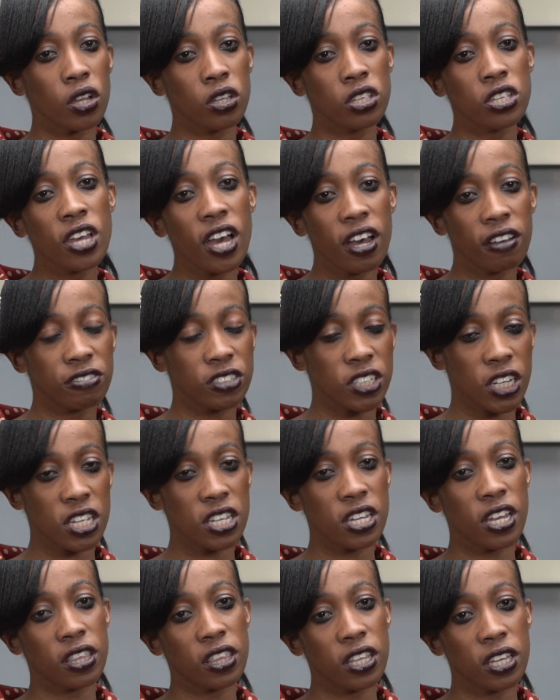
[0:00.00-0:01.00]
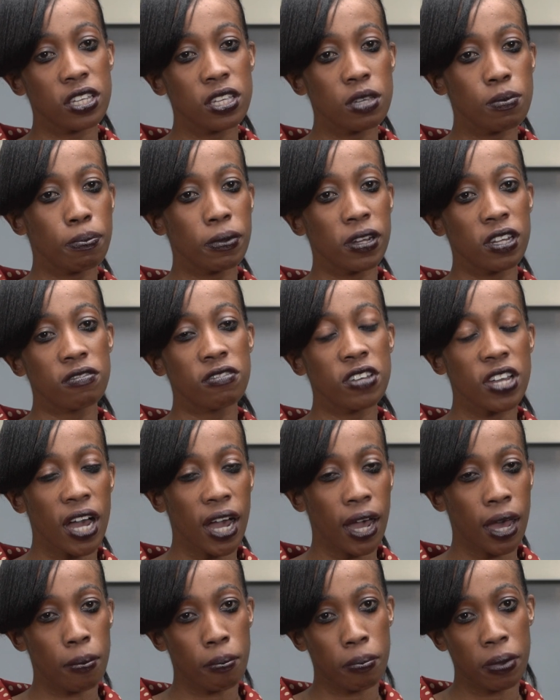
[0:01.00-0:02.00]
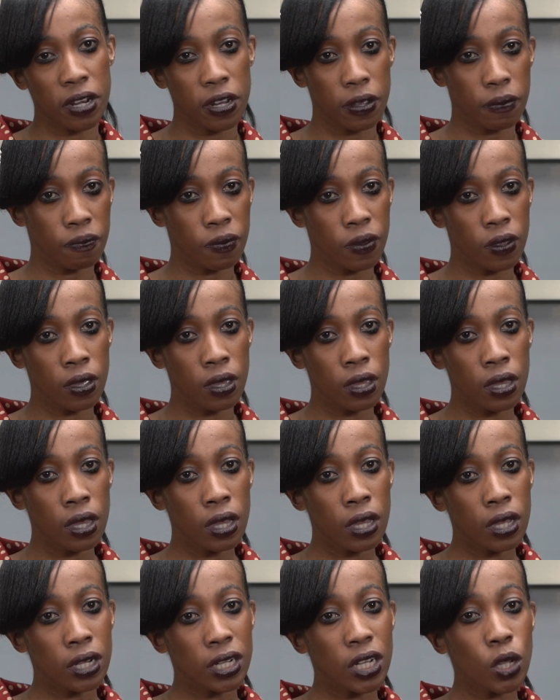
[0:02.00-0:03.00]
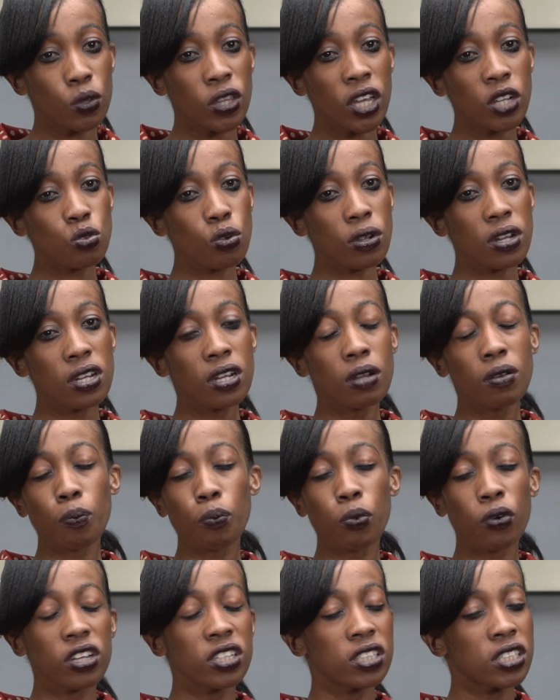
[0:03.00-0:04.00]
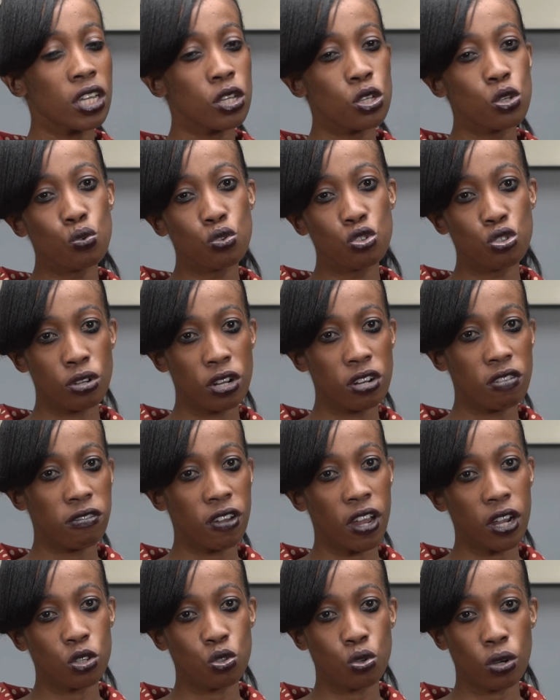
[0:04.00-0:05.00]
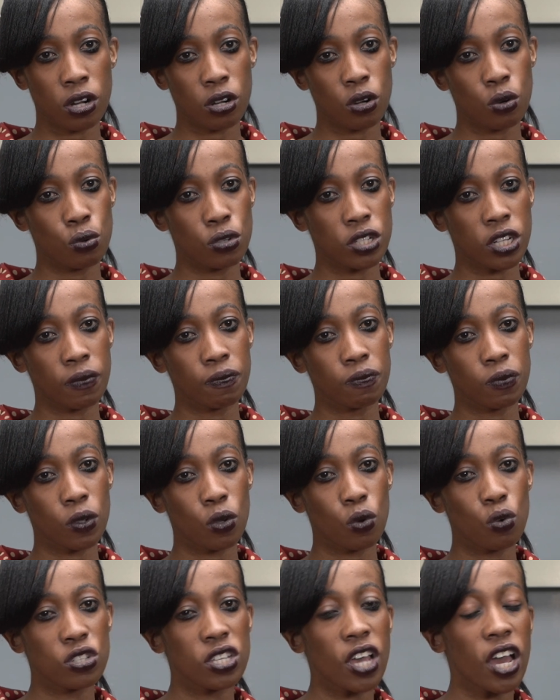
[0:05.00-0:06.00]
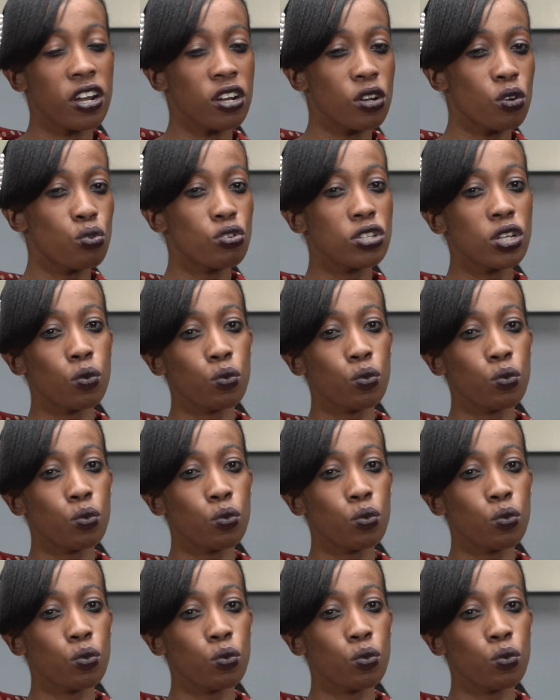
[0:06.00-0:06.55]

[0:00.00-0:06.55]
year after year, they keep leaving a company. Now that one is a huge red flag to a recruiter, because a recruiter